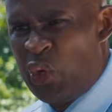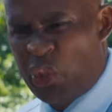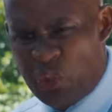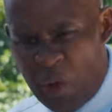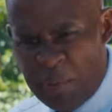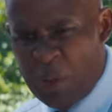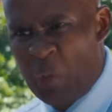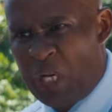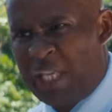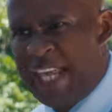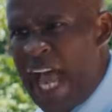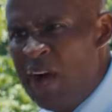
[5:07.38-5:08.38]
You threatened me with
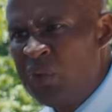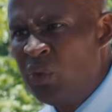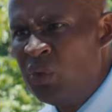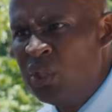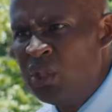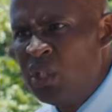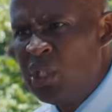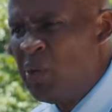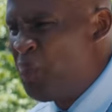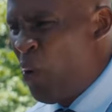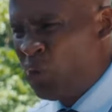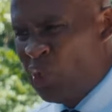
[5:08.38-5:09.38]
a gavel?
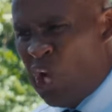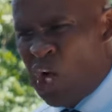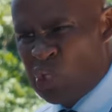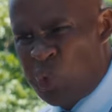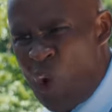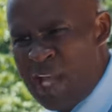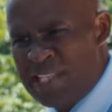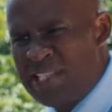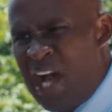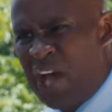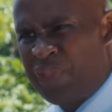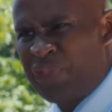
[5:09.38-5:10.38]
You broke the law twice
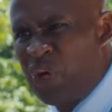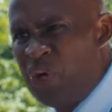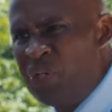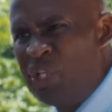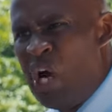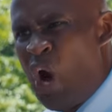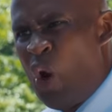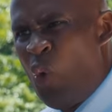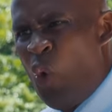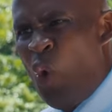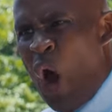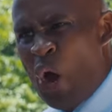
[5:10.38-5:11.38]
and now a third?
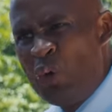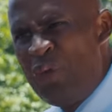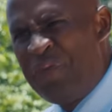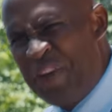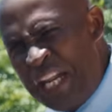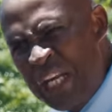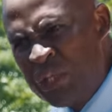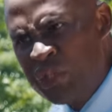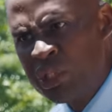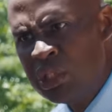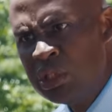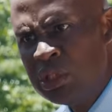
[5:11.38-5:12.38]
Are you
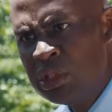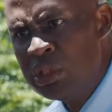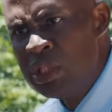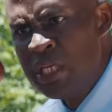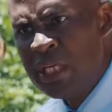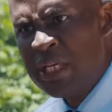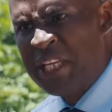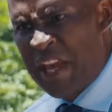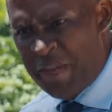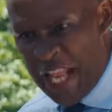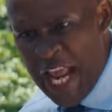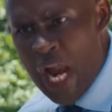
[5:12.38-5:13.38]
finished?
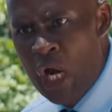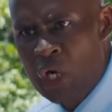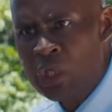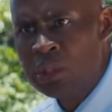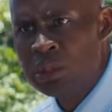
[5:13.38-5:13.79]
Give it here.